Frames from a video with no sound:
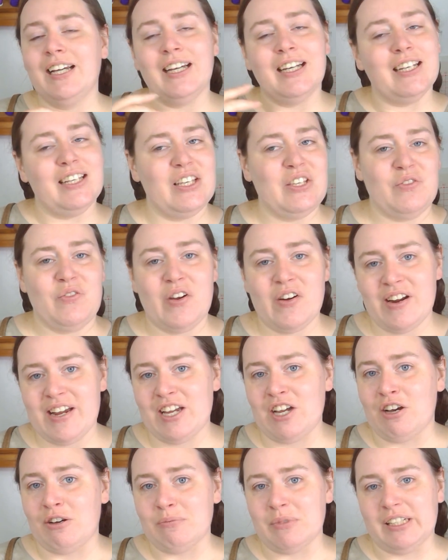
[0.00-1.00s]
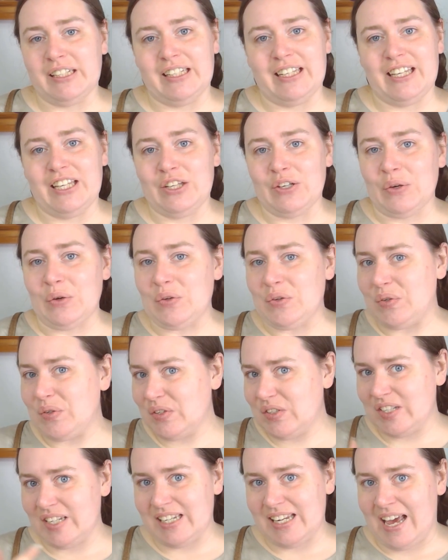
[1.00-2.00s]
is very commonly
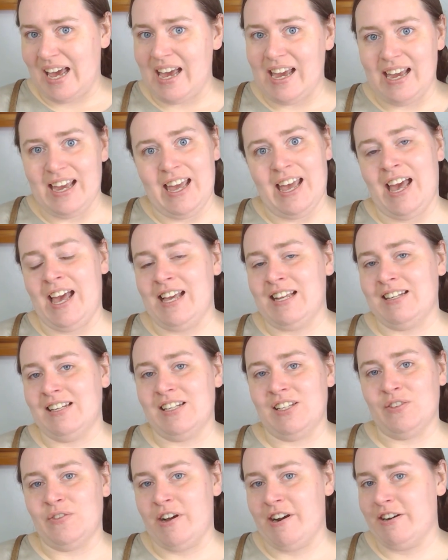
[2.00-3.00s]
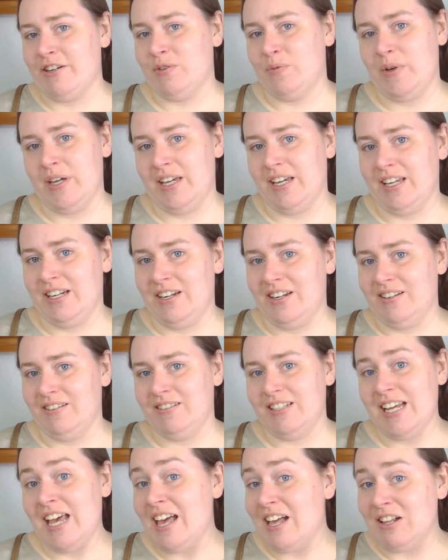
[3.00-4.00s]
used today, and as far as we can
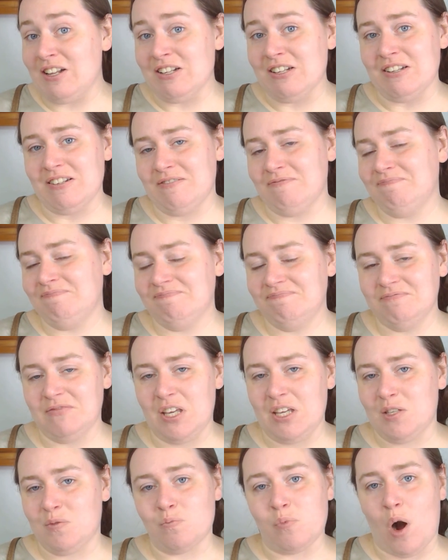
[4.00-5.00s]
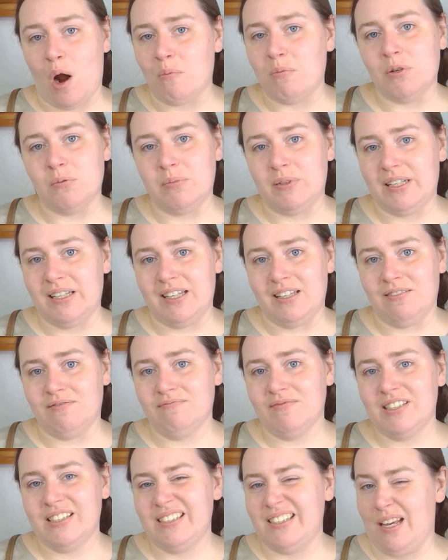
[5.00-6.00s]
tell, is probably
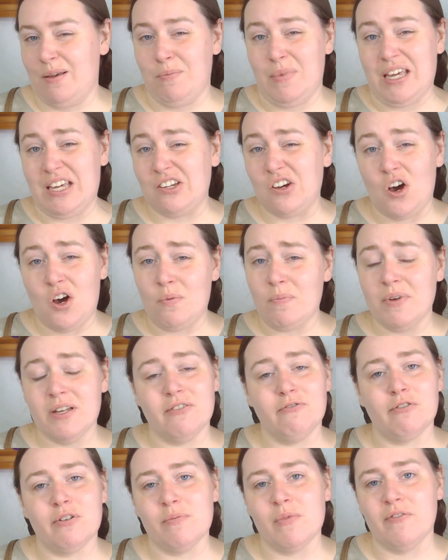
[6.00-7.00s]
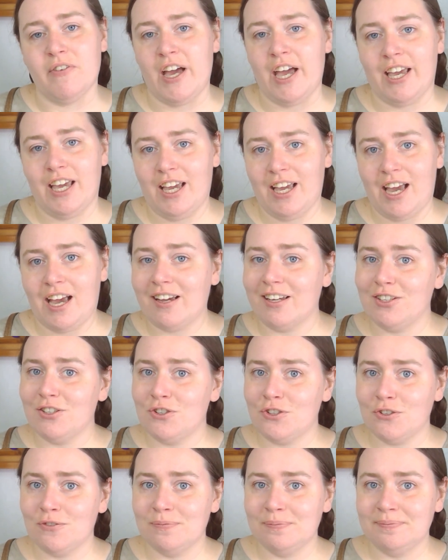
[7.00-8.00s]
semi-common from the Viking Age.